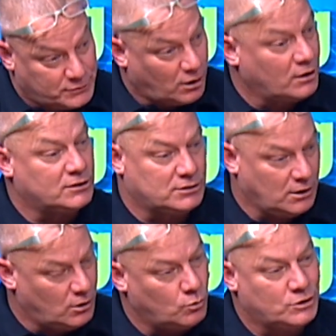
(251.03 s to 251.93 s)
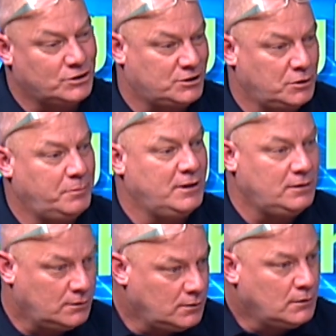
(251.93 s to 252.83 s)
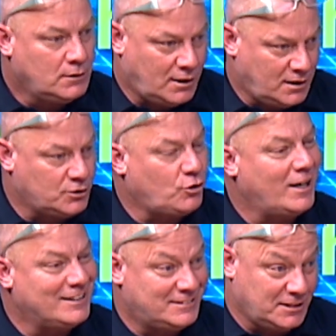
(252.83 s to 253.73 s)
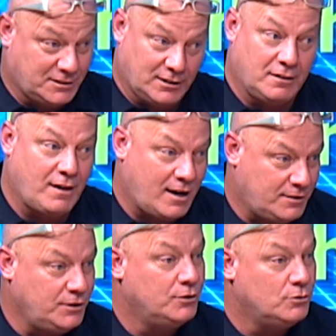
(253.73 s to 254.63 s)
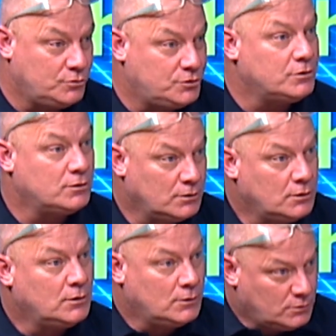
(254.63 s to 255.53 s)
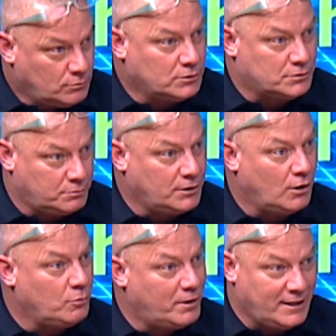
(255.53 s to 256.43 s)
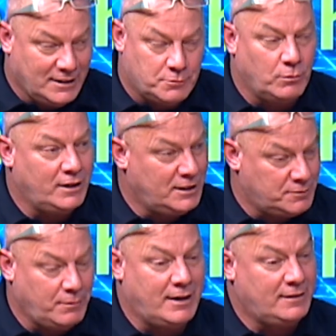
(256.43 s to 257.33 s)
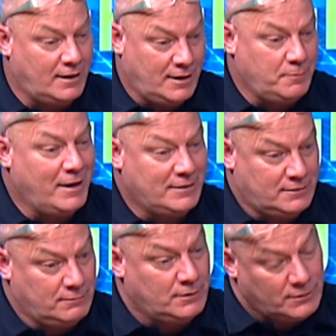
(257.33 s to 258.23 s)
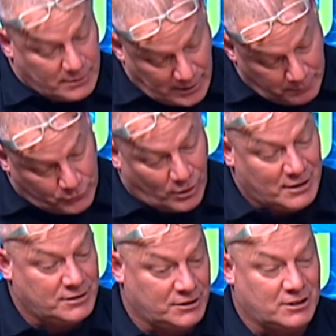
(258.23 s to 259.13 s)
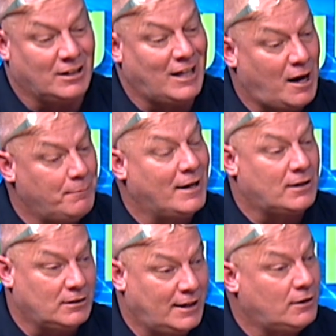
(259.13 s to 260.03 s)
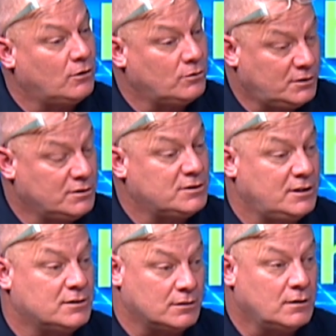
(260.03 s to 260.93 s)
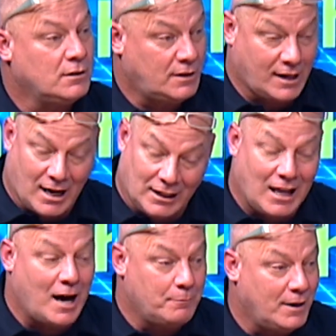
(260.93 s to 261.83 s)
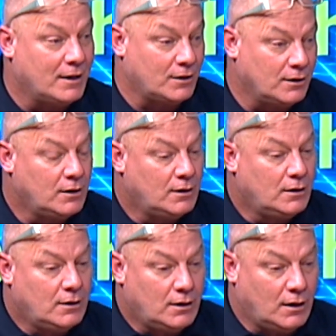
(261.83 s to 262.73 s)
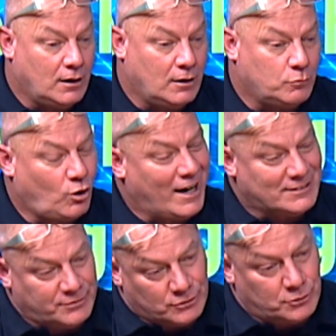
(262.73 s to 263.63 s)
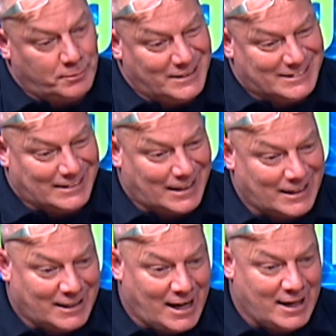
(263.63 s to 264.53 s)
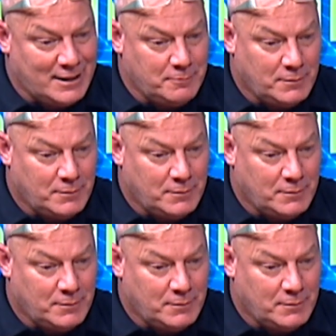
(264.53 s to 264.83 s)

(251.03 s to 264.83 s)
Started slow, which is to be in a transition that huge. Mm-hmm. Was yeah. But he made the team transition a lot better later on in the season. They got a lot better. Grassfields will be the 2nd game.